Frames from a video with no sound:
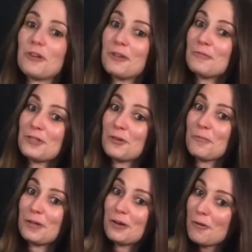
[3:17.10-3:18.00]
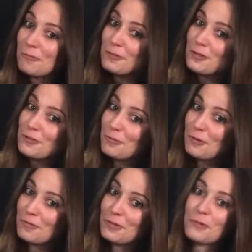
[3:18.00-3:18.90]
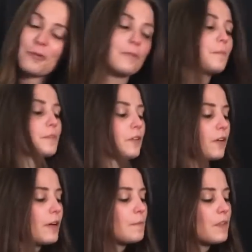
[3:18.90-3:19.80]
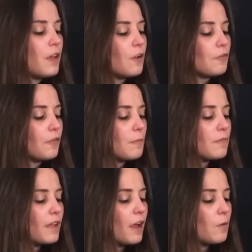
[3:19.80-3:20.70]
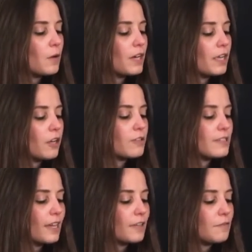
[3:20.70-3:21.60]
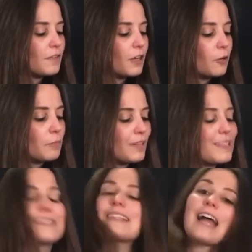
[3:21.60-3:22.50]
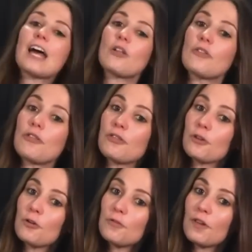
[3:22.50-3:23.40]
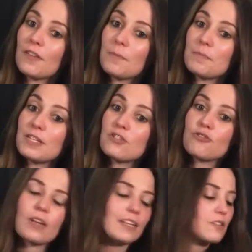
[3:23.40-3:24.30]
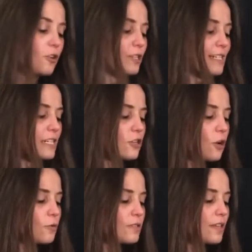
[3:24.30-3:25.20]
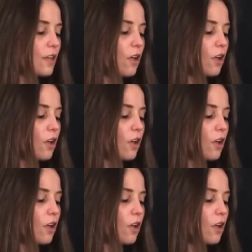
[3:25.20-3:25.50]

string, which is our B note, which is the root of this chord. All right. From there, we're gonna get our second finger, placing that on the third fret of the B string, that's our D note.